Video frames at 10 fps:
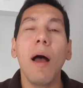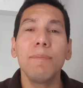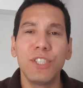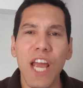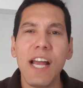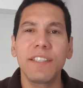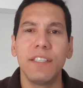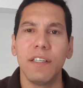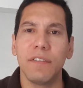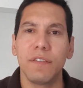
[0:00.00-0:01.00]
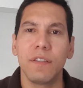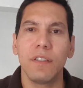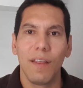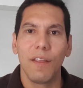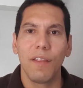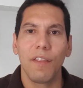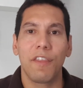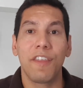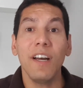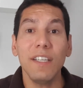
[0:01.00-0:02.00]
objective.
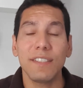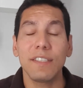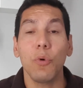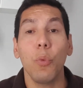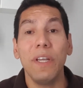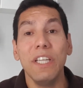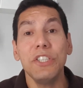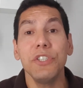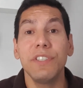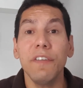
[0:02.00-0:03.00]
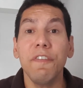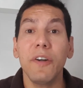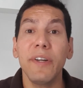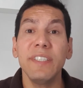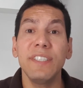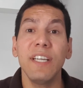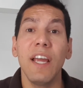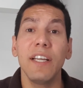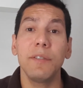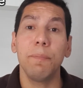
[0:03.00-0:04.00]
Thus, we need to
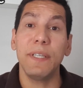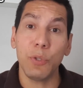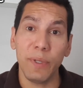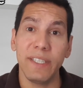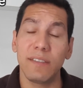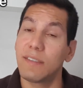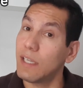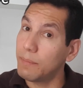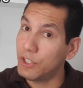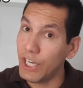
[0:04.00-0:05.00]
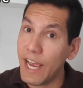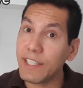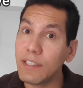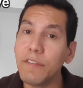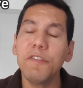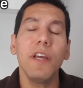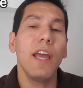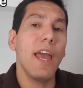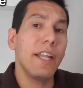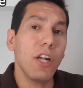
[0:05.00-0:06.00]
differentiate between subjective
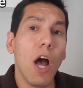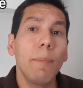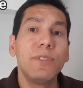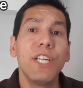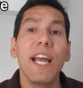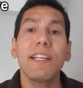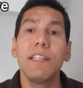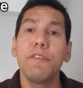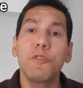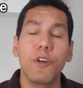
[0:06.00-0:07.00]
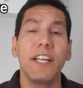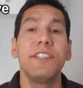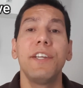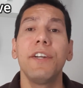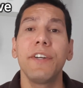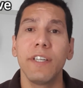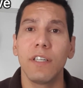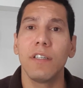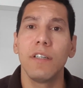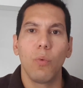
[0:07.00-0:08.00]
and objective
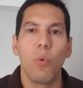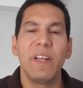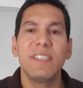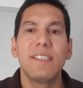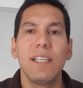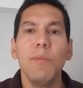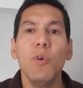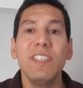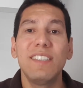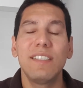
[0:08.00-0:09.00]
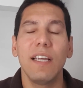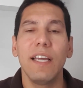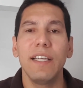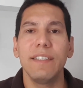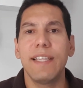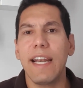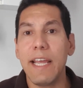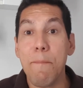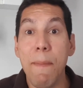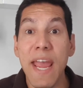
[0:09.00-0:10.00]
criteria. When someone say
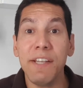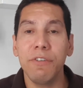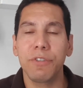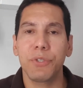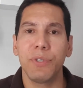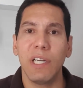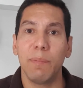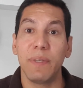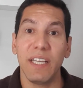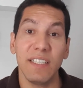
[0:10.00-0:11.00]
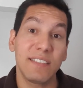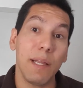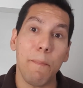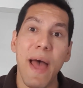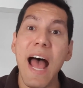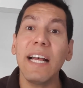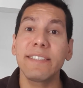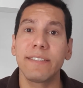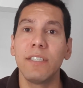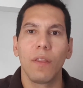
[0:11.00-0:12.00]
that a manuscript is the
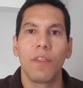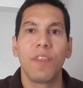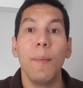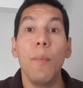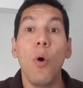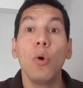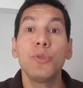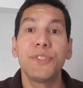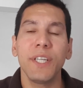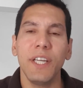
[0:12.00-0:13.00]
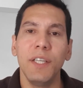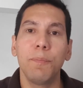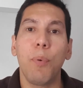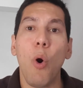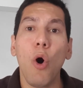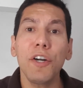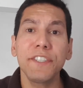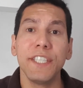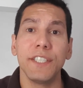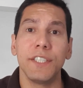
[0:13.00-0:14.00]
best, the most
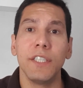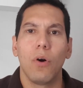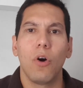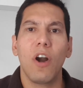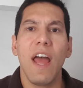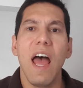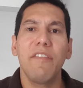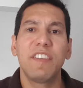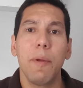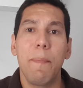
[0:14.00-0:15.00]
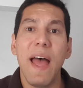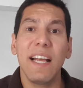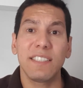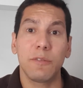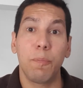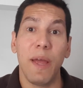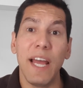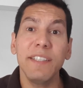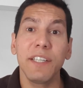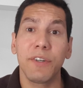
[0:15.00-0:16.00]
important, or have the best
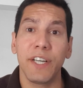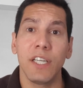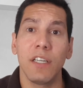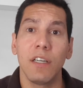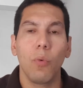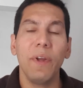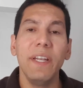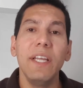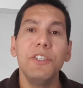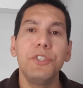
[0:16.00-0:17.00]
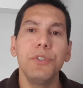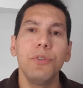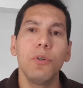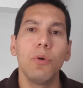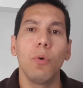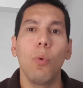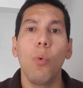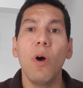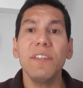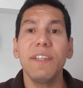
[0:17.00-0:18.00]
pedigree, we need to know
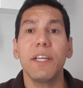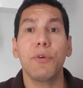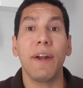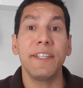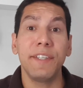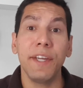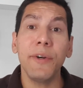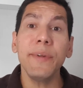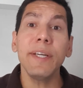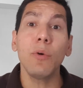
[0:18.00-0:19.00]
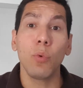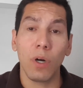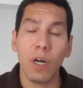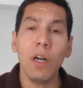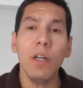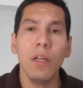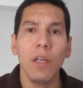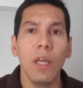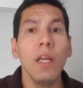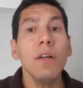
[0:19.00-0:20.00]
what the criteria were,
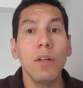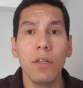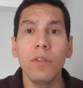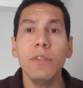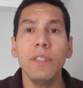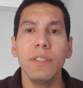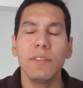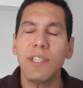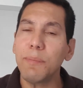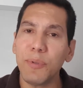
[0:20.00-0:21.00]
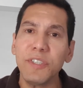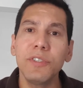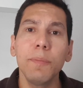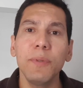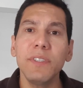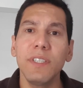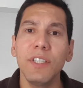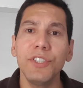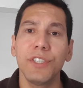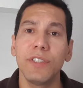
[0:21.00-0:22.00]
including the
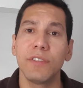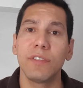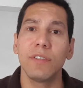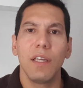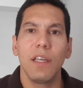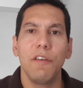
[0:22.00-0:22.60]
presuppositions.